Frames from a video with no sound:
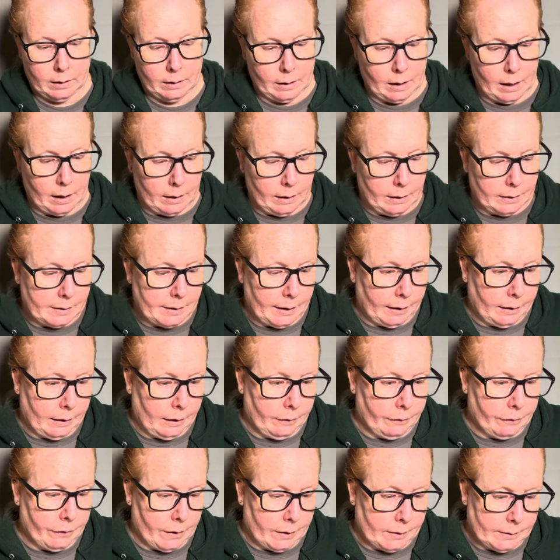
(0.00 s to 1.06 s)
and the sinking
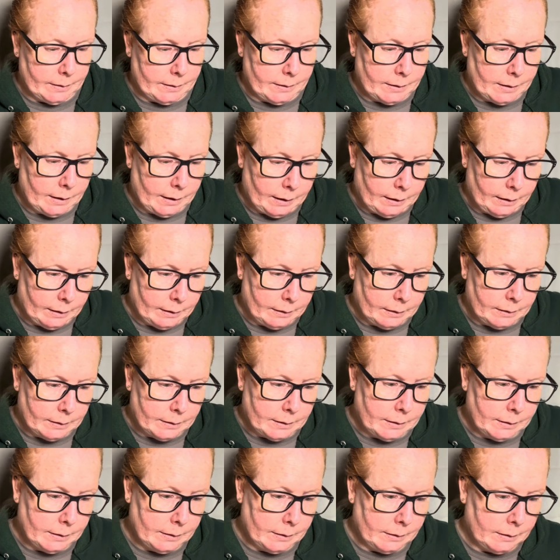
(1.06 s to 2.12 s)
funds and
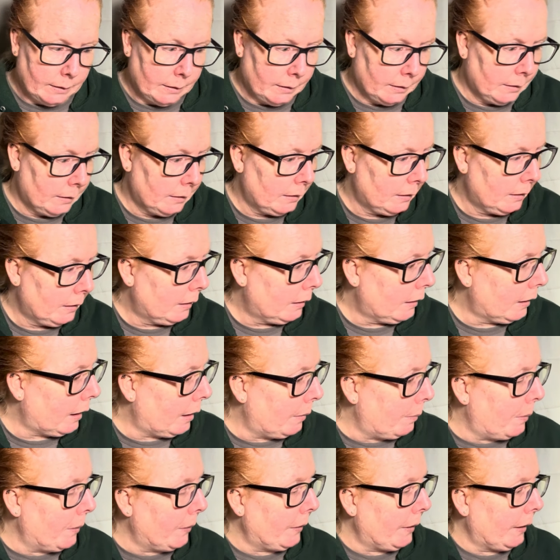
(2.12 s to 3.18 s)

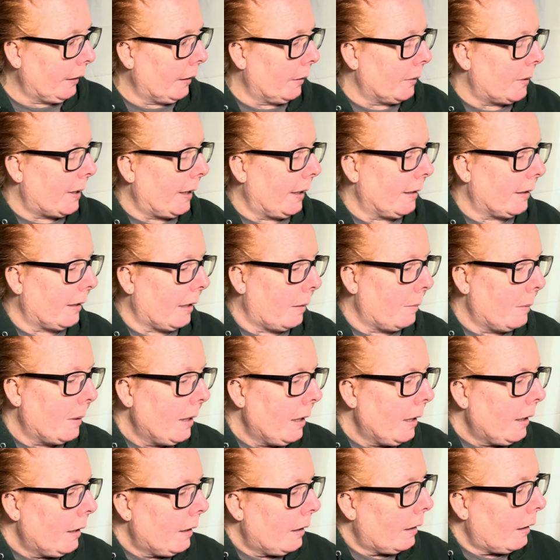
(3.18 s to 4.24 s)
building those things up.
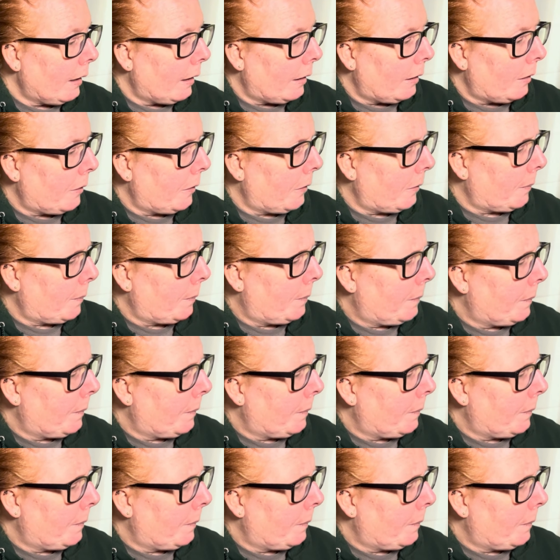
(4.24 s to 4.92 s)
And